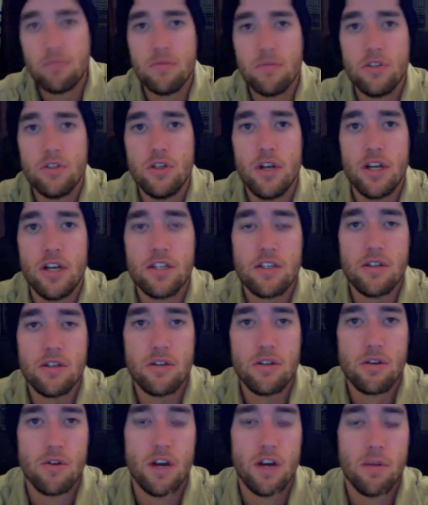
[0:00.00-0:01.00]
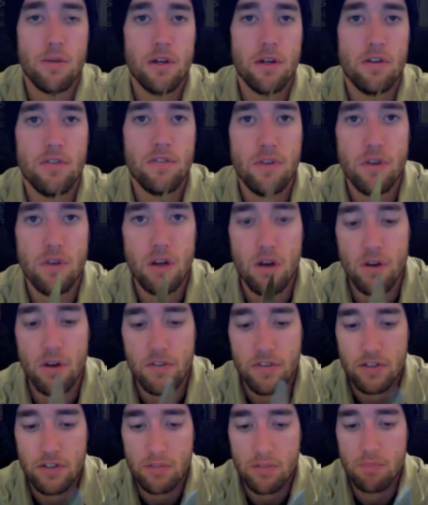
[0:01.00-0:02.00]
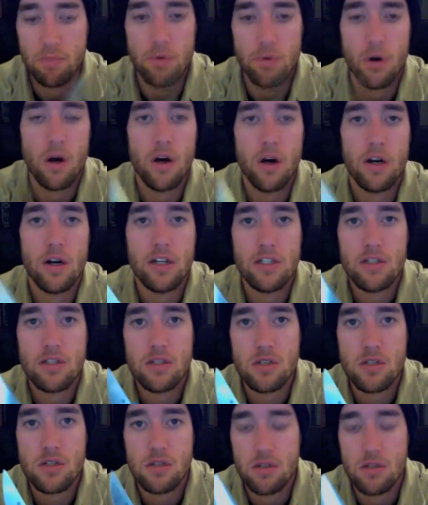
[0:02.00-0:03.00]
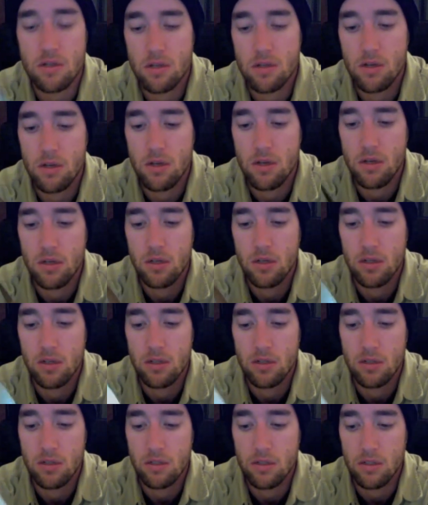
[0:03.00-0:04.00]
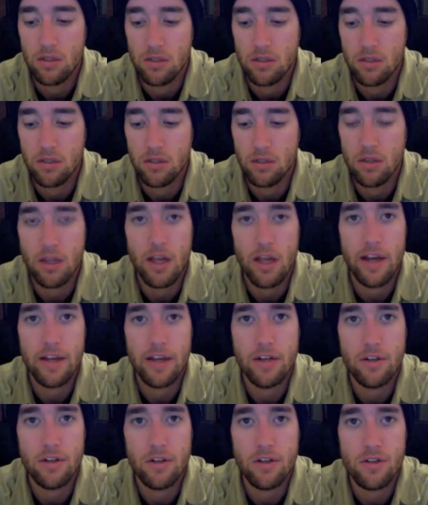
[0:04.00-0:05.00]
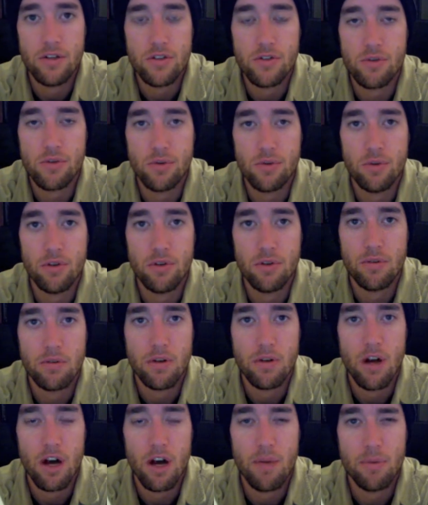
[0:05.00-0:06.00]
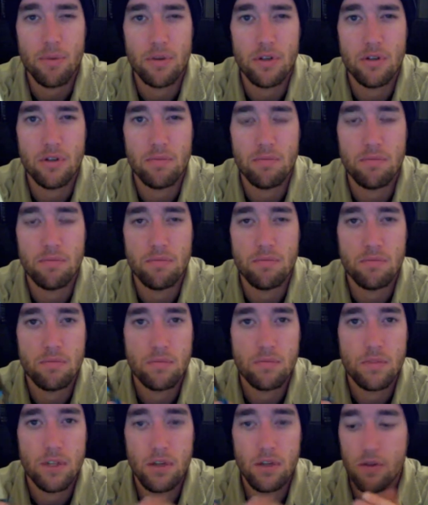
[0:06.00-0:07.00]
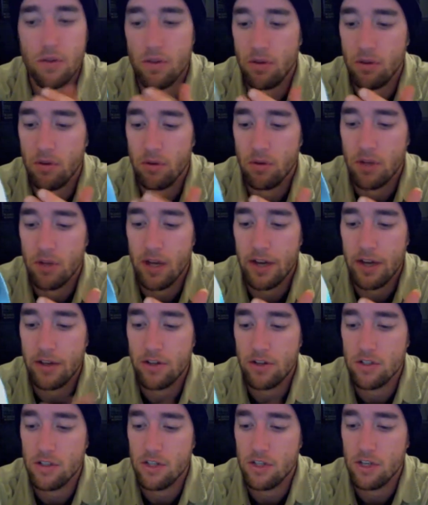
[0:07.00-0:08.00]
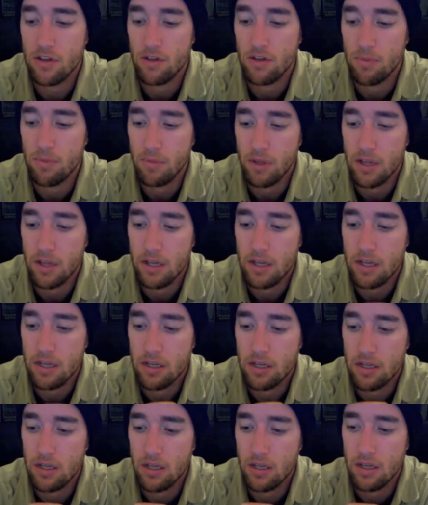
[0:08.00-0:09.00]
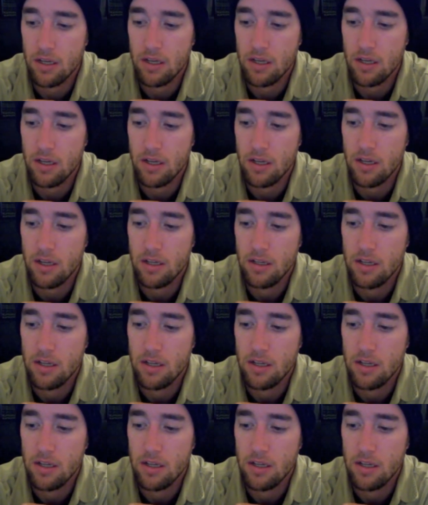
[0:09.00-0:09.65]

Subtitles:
you guys can correct me if you know, if it's bronze liners or copper, the little liners in here in the blade, and